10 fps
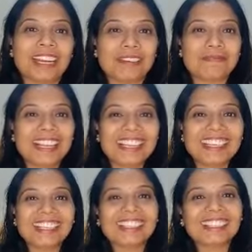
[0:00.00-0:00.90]
buttermilk.
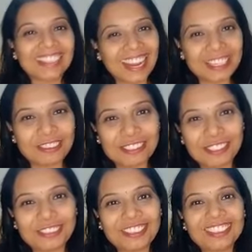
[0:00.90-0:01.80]
That is
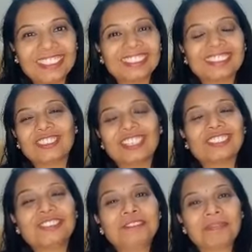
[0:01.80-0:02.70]
also good for
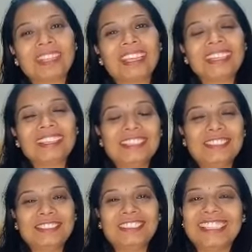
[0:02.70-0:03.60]
you.
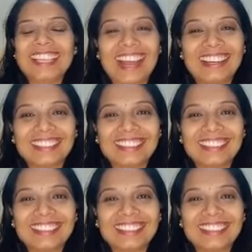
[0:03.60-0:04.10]
So yeah.